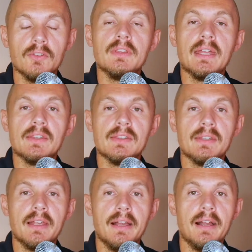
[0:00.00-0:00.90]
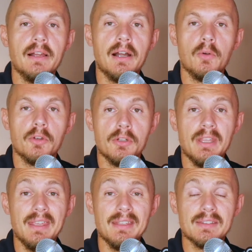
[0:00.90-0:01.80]
That's how good
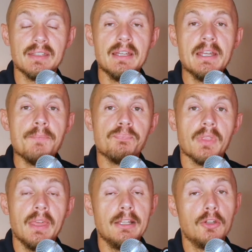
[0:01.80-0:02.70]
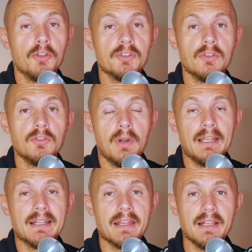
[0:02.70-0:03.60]
he is. He lost to
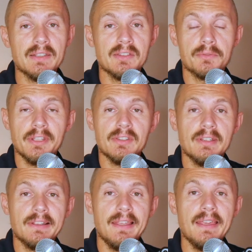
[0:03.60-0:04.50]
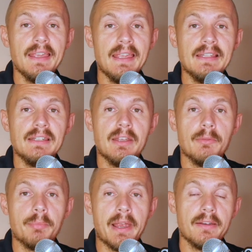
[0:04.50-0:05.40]
Alcaraz recently
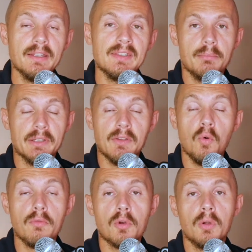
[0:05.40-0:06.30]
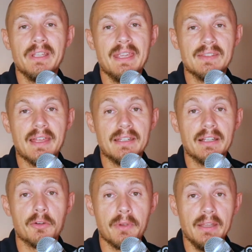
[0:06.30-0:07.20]
in Paris, but overall he has had
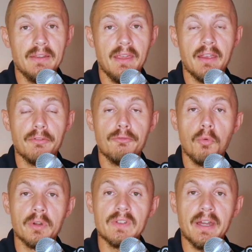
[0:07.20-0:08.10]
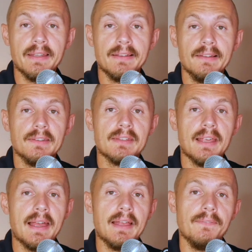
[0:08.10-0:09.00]
a great year, 4 titles,
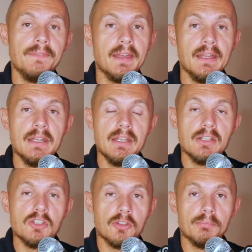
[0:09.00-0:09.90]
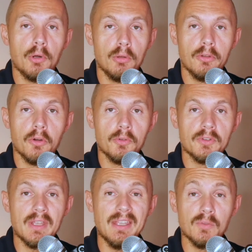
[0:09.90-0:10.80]
and just
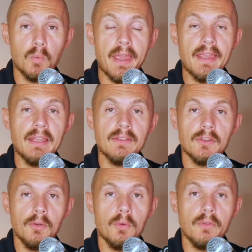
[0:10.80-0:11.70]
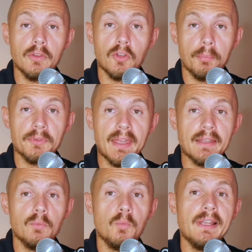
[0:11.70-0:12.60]
bulldozed his way into the top
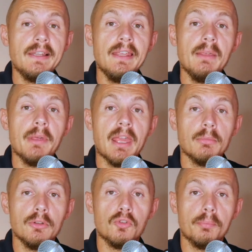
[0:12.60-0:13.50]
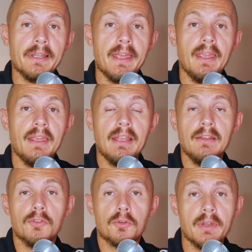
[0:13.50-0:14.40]
10. Will he be able to play
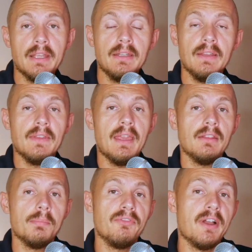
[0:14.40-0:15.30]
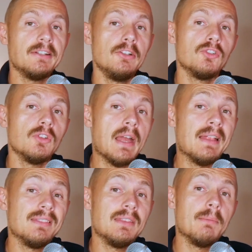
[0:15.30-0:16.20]
in Turin in the ATP finals?
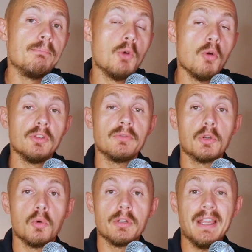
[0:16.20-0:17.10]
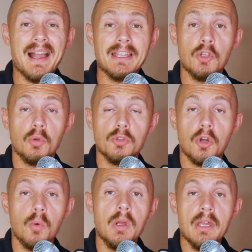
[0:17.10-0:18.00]
At the moment of recording, I don't
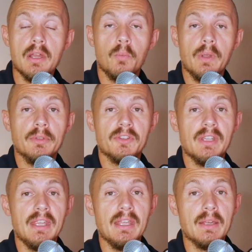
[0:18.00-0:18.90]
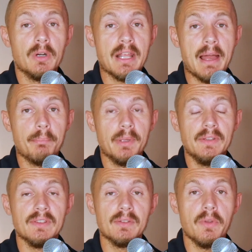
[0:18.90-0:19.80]
know. We will see what
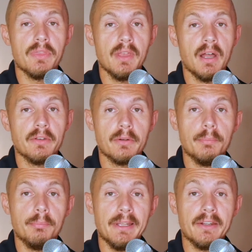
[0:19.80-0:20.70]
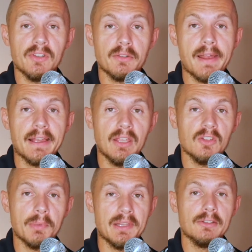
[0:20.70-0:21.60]
happens with the other players in the
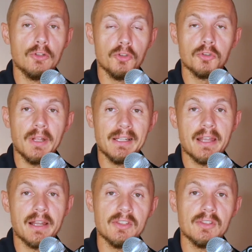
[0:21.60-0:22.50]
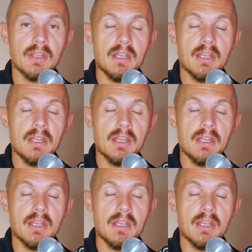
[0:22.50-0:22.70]
rankings, but his loss to Alcaraz